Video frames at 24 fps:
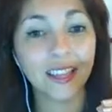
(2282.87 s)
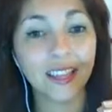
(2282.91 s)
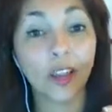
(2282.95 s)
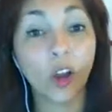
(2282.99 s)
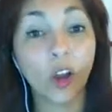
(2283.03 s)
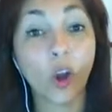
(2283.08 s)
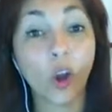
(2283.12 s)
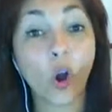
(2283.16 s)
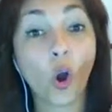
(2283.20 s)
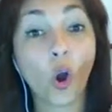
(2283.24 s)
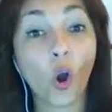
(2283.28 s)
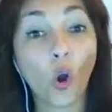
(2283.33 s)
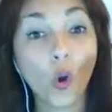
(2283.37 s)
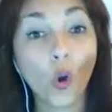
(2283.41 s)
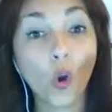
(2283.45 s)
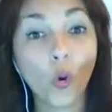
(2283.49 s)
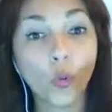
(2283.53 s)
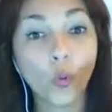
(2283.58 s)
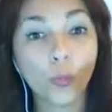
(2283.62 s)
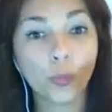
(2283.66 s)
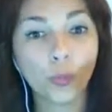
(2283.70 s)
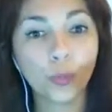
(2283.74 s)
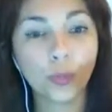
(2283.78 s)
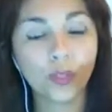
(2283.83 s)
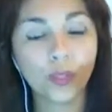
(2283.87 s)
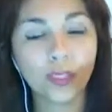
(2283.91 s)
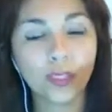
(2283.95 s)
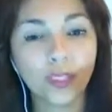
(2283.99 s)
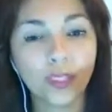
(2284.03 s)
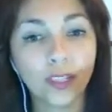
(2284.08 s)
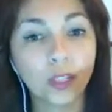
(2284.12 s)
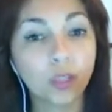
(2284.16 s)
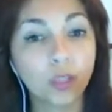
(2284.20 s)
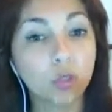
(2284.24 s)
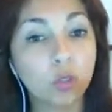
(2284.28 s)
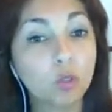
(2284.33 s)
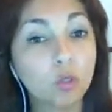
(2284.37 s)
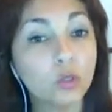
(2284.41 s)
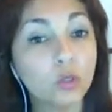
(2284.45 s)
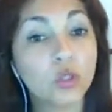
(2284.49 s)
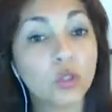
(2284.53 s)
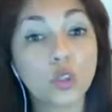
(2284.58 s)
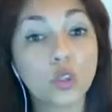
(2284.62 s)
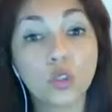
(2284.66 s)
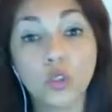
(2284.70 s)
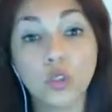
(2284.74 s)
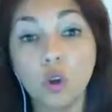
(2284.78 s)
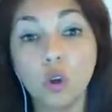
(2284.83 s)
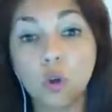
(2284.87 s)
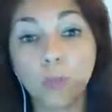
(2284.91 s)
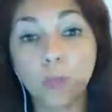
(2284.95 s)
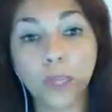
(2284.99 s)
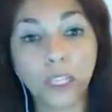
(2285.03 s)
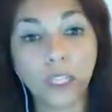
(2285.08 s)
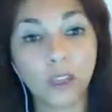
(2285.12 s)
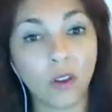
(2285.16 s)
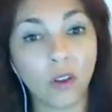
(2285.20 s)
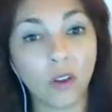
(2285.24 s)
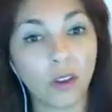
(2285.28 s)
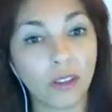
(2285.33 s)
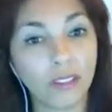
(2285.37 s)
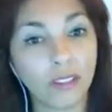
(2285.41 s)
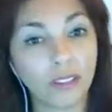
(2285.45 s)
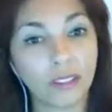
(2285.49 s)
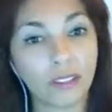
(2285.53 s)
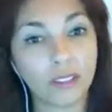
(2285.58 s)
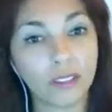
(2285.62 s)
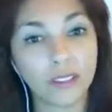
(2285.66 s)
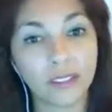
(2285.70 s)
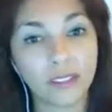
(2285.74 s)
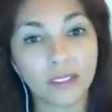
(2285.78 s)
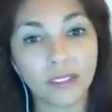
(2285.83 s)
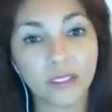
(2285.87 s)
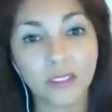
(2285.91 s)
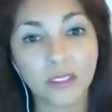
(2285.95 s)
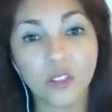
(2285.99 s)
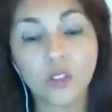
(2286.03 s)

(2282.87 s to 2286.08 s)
hope to so many others.